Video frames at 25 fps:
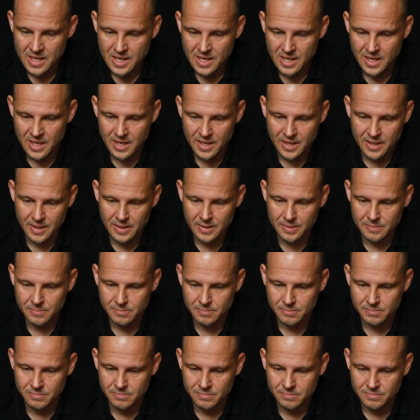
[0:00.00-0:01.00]

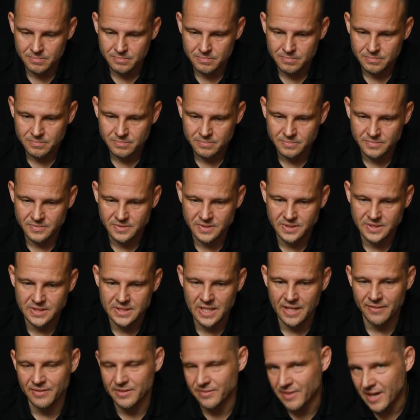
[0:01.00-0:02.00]
They
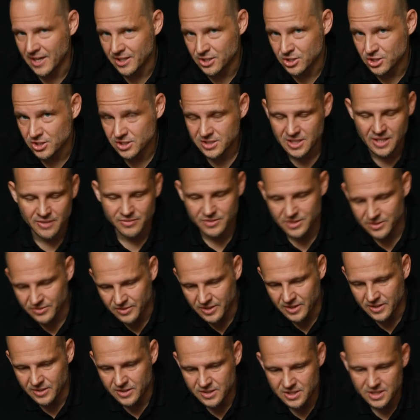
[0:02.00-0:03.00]
have advantages, they have
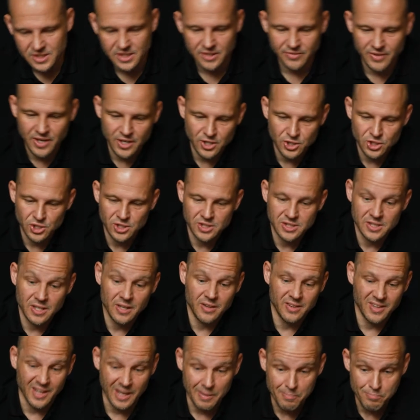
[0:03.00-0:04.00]
disadvantages,
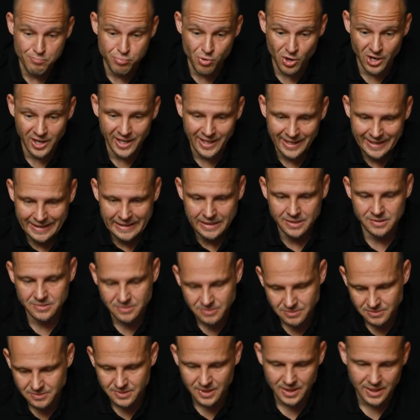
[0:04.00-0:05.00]
they break,
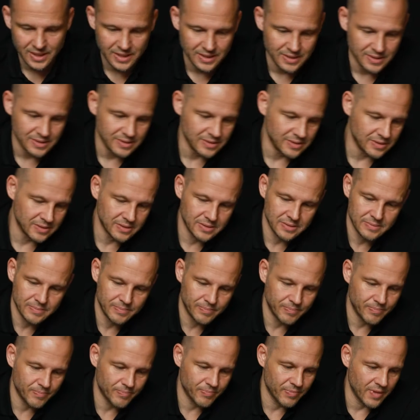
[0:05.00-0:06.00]
and
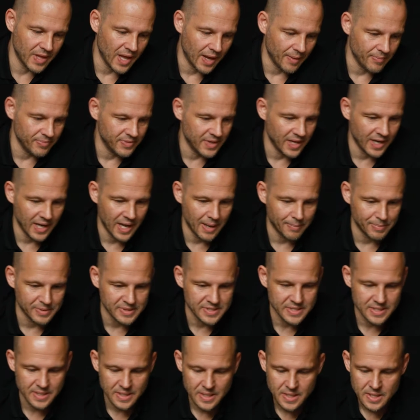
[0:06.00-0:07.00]
yeah, that
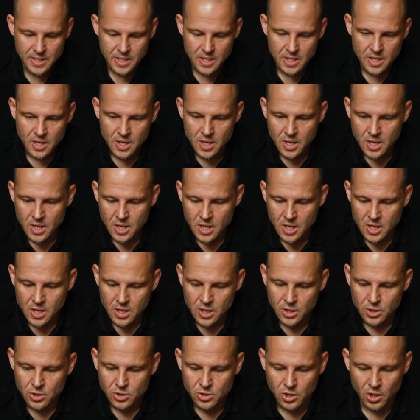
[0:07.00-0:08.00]
happens.
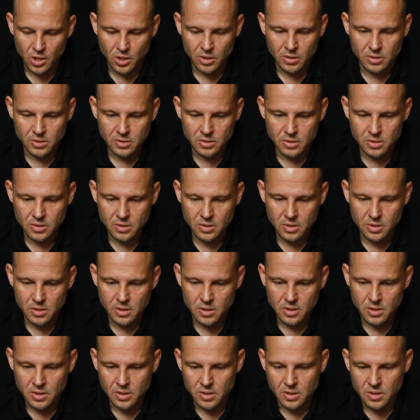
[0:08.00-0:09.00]
So
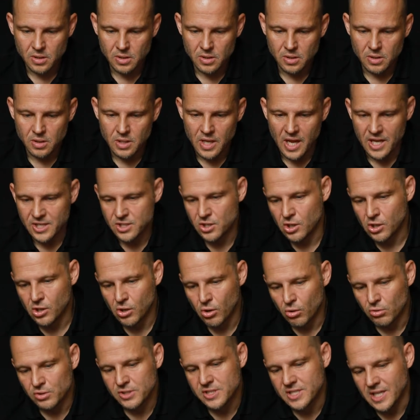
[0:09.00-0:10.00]
as you
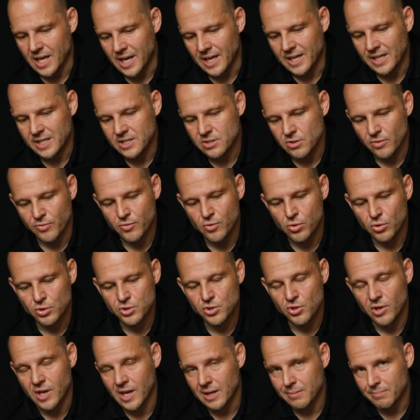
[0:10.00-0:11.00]
grow in size, of course
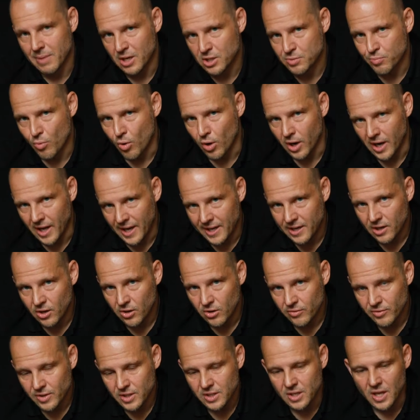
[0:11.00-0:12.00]
you get much more light out
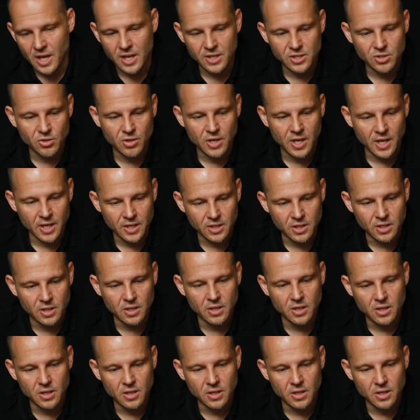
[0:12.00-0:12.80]
of it, and you can